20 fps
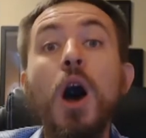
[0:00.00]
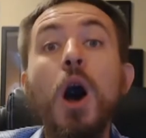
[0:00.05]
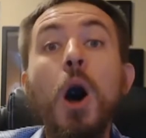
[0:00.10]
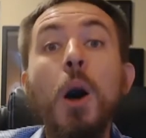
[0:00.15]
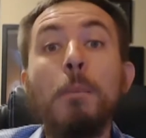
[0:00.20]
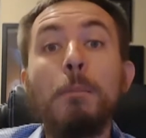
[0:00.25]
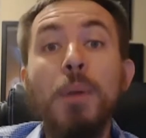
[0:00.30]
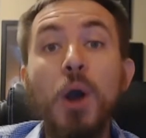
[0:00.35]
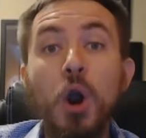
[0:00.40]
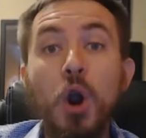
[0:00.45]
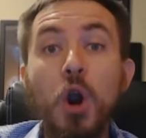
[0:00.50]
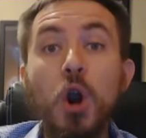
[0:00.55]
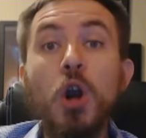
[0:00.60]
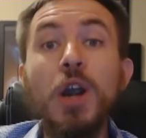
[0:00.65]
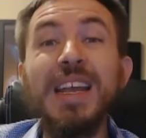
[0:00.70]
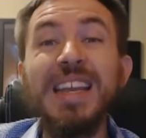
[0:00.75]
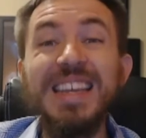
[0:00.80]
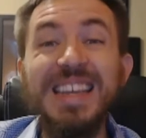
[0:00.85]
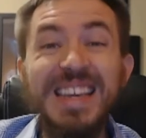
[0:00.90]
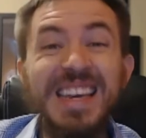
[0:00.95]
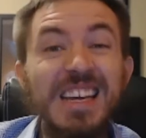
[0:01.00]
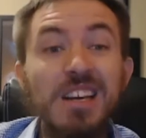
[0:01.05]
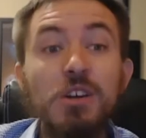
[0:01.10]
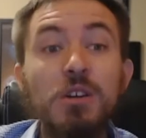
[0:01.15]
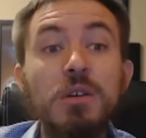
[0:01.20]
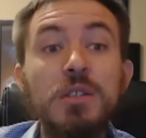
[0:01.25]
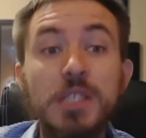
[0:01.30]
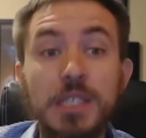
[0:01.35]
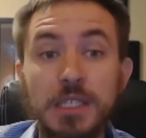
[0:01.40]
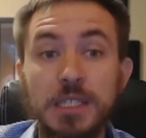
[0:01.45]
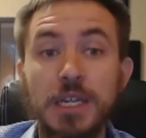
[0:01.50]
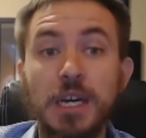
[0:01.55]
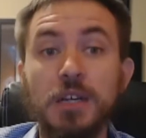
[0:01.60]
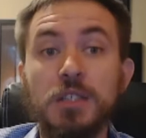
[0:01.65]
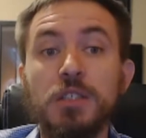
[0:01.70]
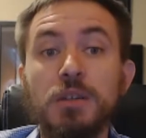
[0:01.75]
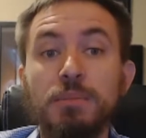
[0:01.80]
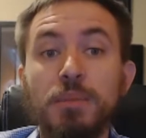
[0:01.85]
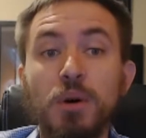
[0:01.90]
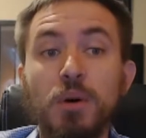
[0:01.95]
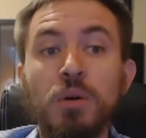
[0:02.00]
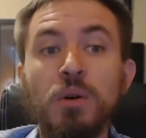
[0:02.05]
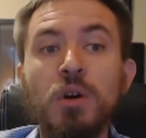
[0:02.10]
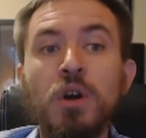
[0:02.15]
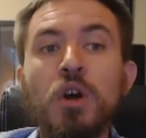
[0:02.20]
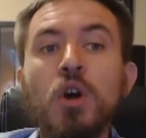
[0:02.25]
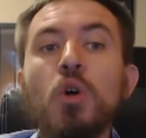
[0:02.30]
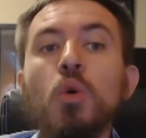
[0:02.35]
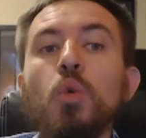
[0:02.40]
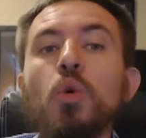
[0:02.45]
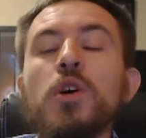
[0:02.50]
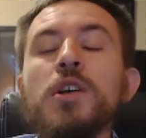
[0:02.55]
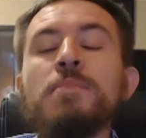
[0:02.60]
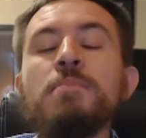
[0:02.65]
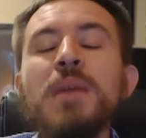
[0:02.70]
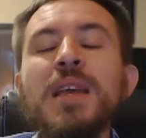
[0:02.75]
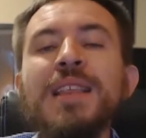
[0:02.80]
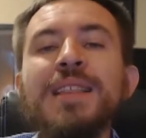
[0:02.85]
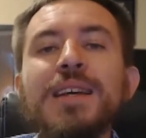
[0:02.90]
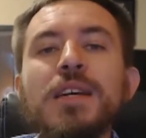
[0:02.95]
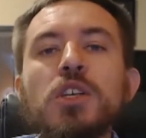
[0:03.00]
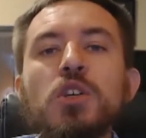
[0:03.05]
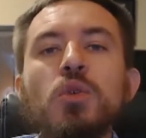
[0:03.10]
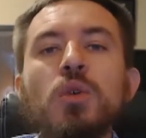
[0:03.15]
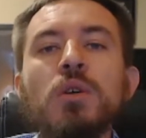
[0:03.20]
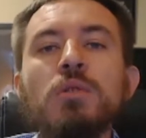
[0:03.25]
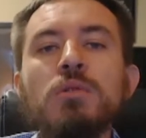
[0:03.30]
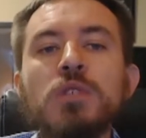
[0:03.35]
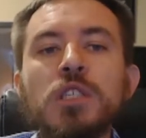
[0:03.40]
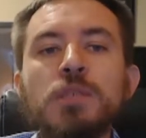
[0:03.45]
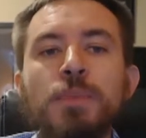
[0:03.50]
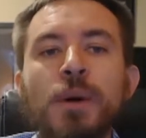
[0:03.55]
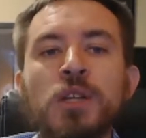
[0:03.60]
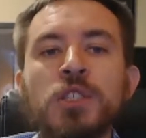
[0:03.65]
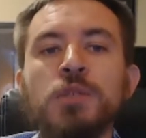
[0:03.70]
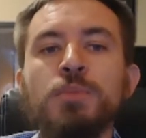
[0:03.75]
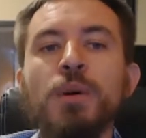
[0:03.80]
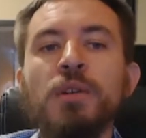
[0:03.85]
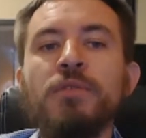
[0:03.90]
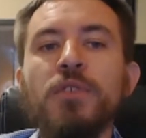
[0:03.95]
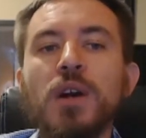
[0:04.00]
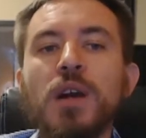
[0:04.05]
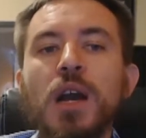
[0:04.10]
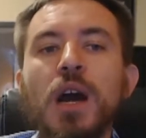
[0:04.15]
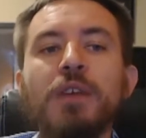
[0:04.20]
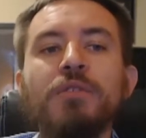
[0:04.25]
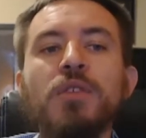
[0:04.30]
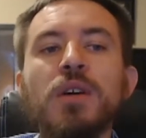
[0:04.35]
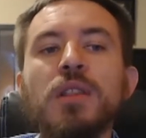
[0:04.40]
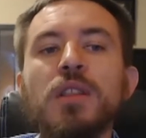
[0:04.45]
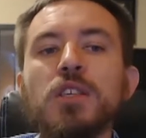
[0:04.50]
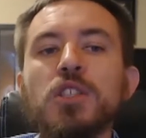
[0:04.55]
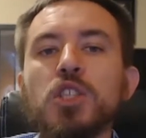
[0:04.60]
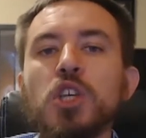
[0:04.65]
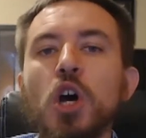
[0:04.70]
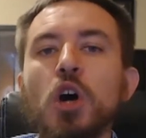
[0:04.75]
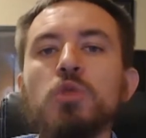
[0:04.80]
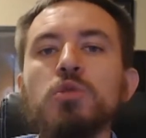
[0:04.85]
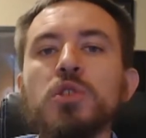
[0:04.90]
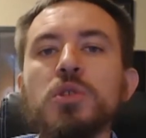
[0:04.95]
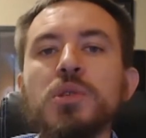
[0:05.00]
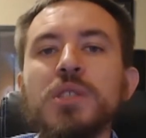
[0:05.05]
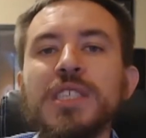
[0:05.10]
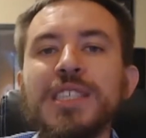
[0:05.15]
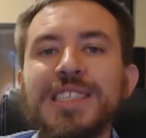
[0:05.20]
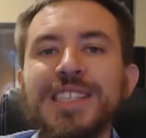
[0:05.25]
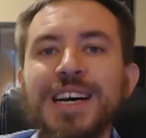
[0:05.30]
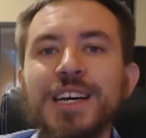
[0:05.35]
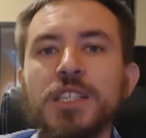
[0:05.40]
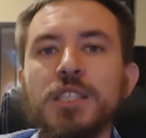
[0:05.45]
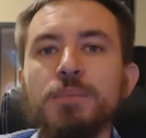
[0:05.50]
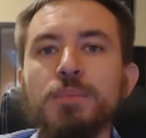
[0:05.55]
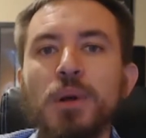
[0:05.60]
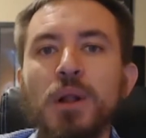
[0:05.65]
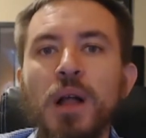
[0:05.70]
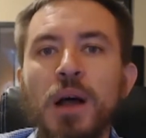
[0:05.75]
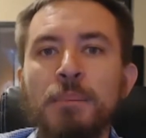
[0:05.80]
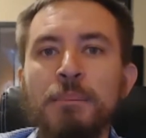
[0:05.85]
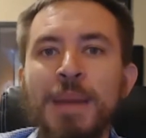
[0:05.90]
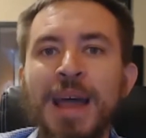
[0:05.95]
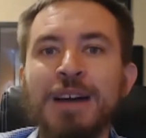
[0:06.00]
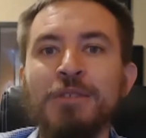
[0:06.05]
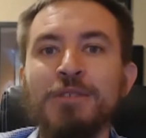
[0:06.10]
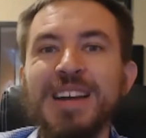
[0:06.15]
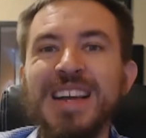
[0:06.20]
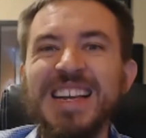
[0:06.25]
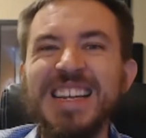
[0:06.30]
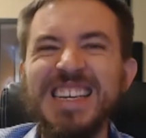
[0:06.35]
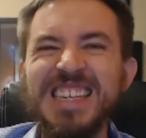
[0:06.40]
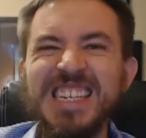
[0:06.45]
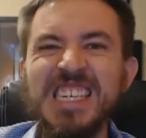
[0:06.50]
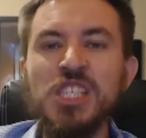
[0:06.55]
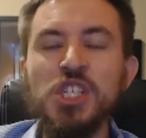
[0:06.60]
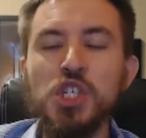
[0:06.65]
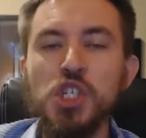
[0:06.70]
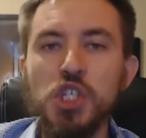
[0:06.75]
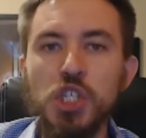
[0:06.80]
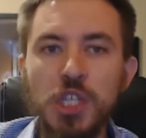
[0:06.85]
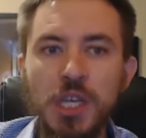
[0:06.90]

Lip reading: A per year deductible would mean that you are responsible for covering the total deductible amount each